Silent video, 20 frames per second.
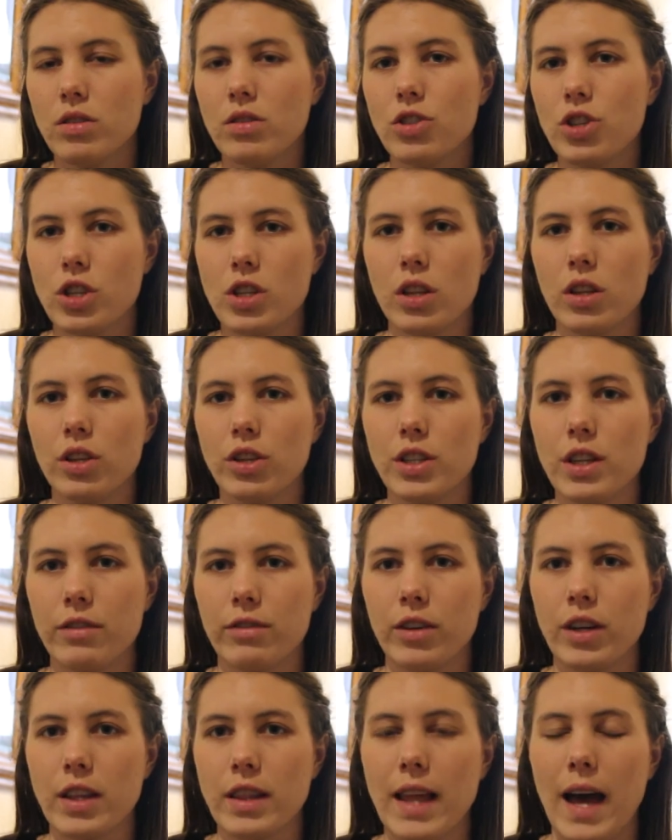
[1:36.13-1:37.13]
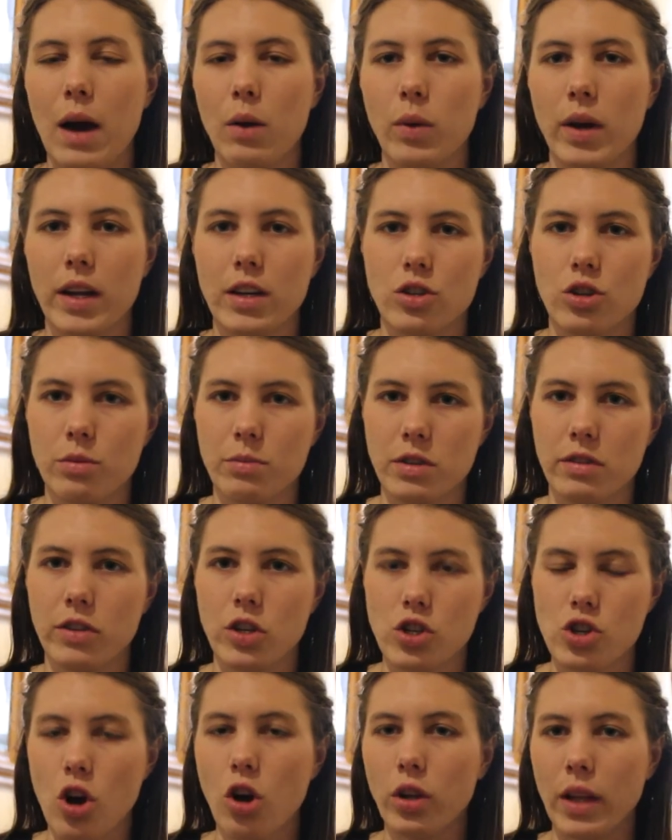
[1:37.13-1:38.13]
just a little different in that way in terms of
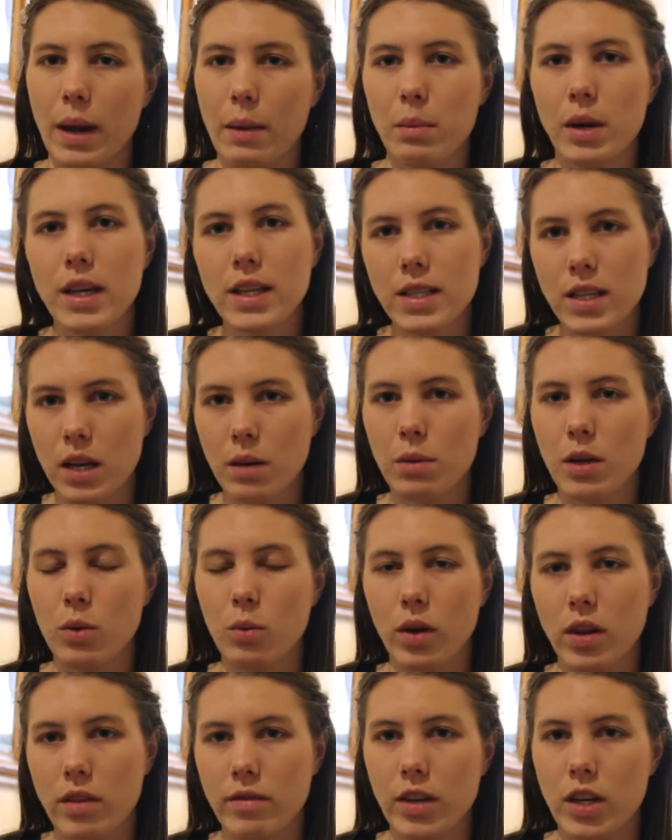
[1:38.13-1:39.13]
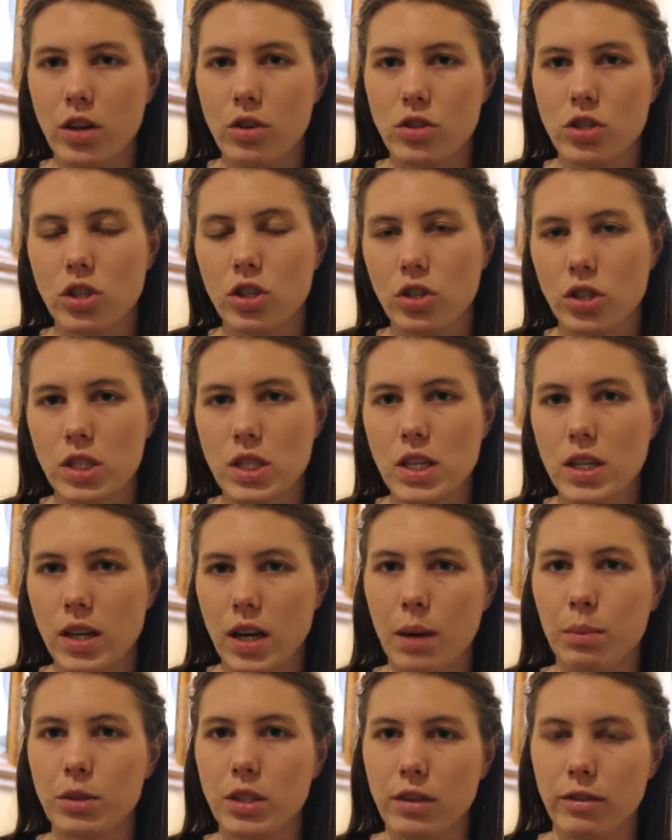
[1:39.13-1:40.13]
his show lamb, but he's going to be in one of the videos, so you'll see a
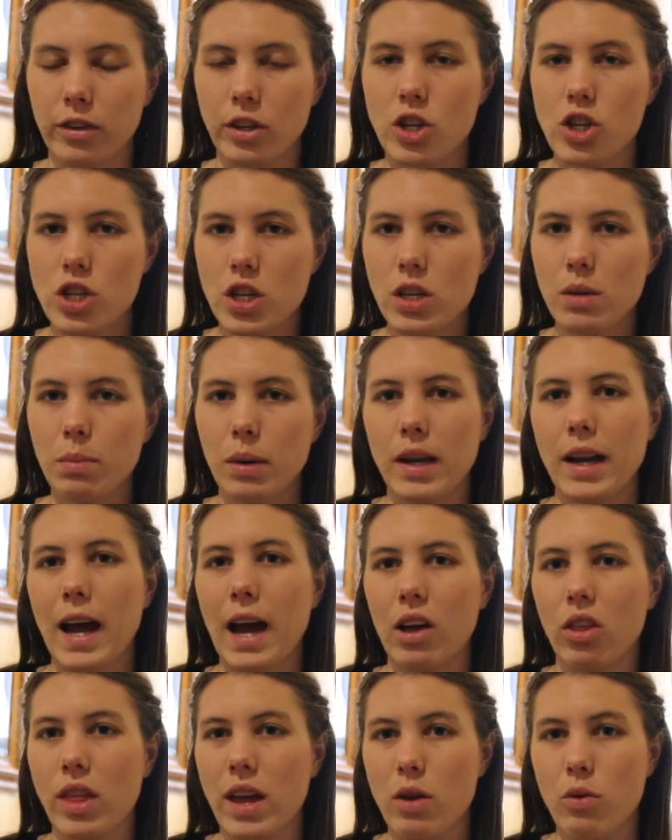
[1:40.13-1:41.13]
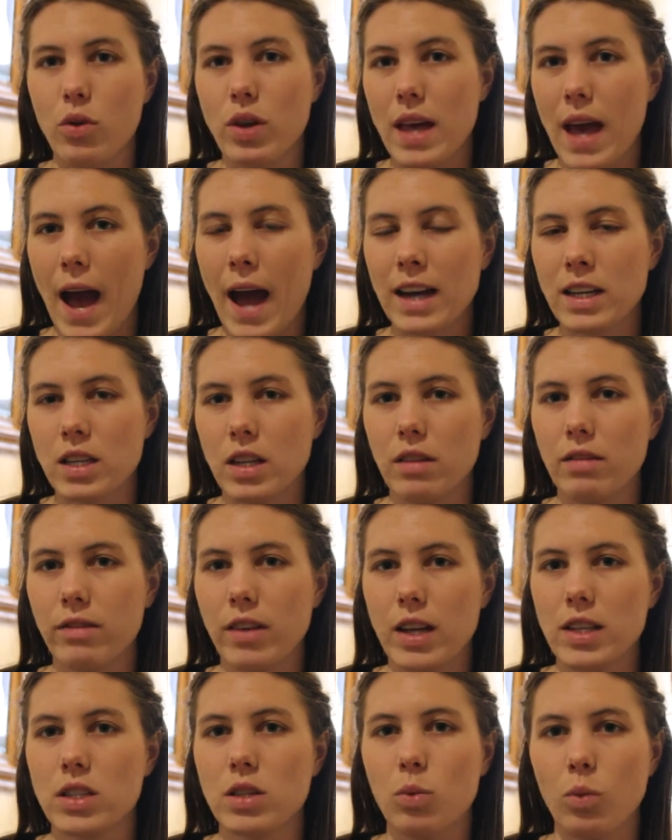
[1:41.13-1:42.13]
couple different sheep and how they react to the
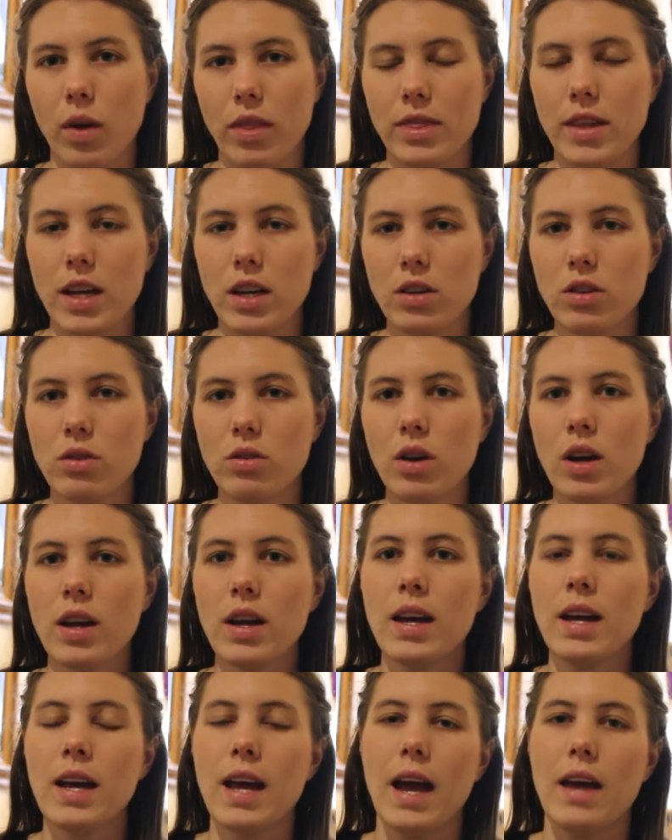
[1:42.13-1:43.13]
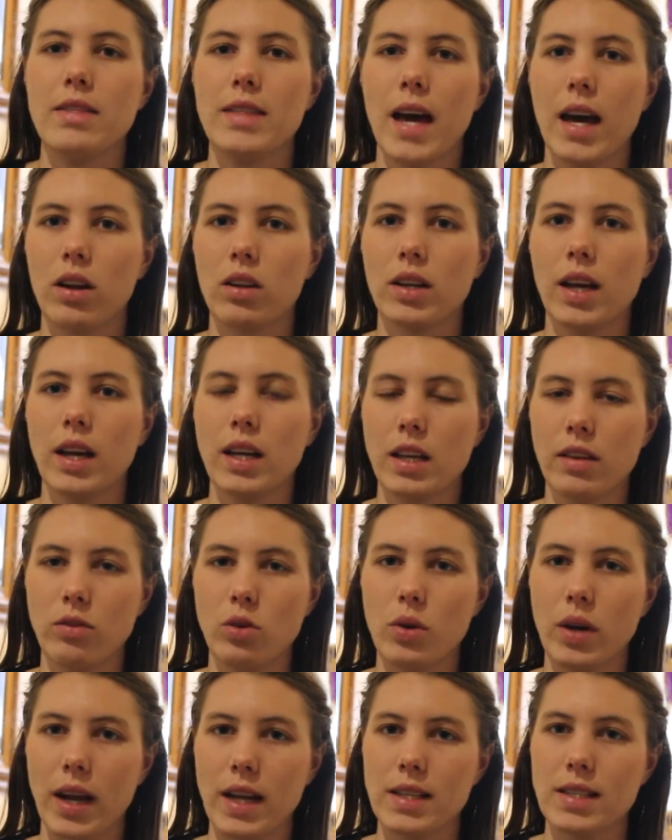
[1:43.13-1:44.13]
fence and what they do, and that'll kind of give
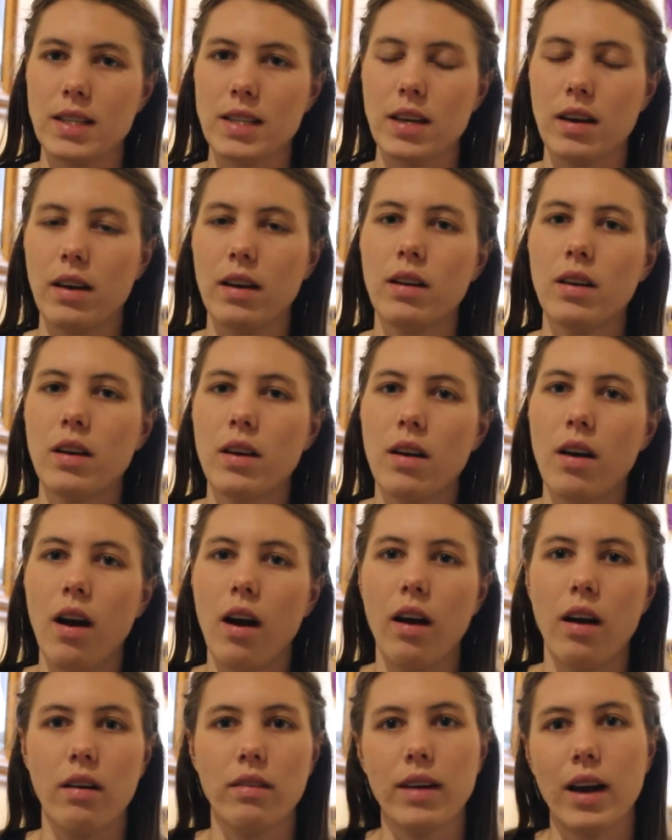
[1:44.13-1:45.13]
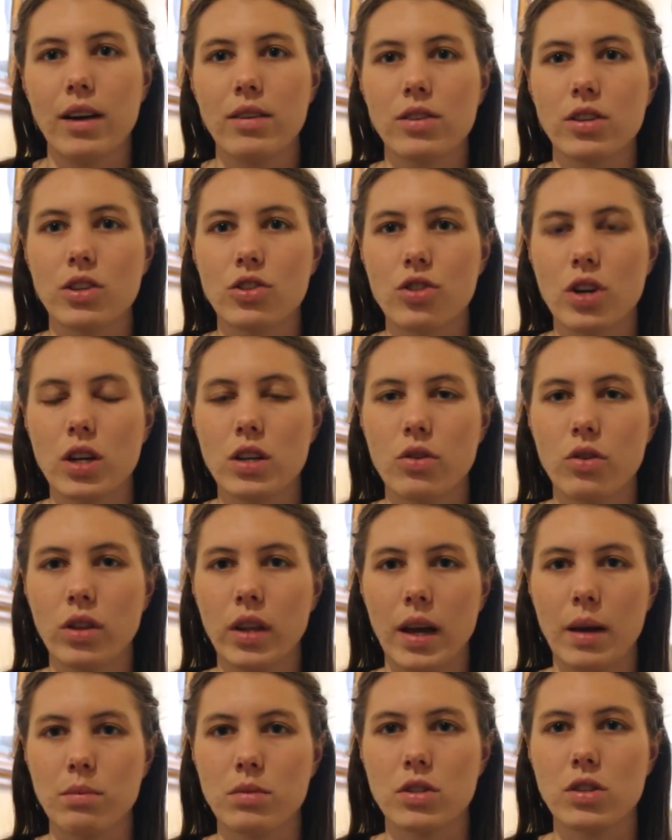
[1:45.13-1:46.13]
you an idea of how you can train your
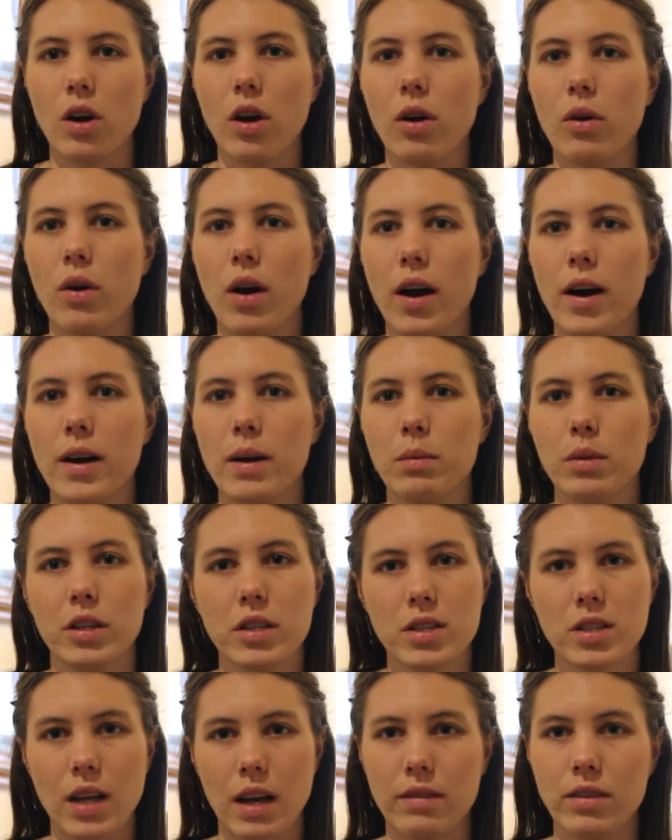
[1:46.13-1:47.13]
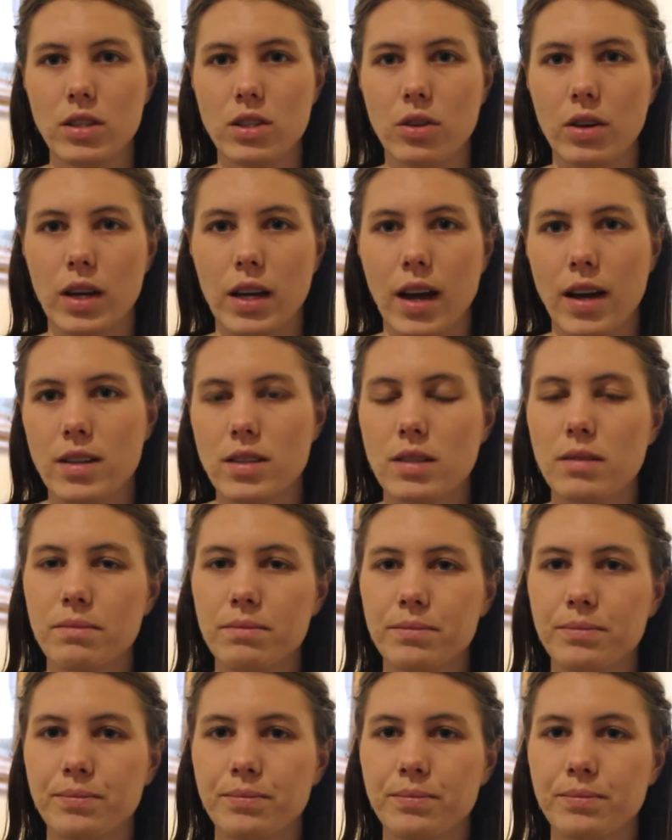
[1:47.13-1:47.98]
lamb. So um, let's dive into it, guys.